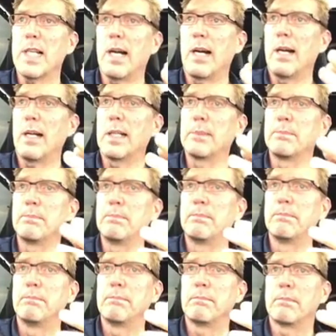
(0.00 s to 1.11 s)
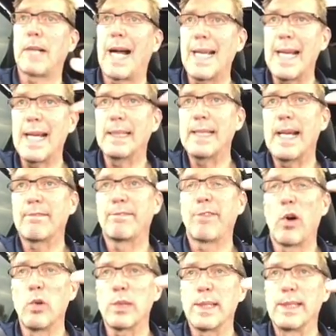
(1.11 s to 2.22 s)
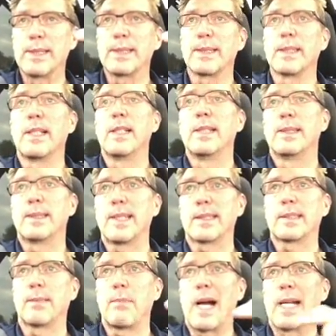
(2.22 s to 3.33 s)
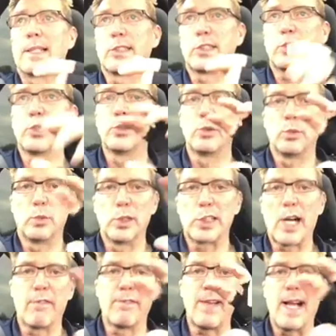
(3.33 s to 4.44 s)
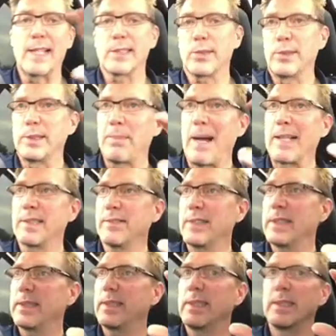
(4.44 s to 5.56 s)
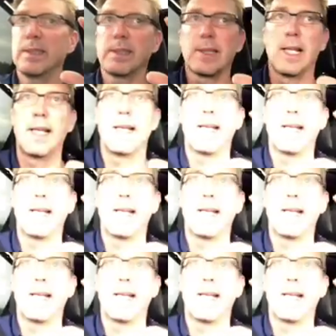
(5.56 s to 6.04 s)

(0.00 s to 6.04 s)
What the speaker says: I had that focus set to -2, which how fast the responsiveness is,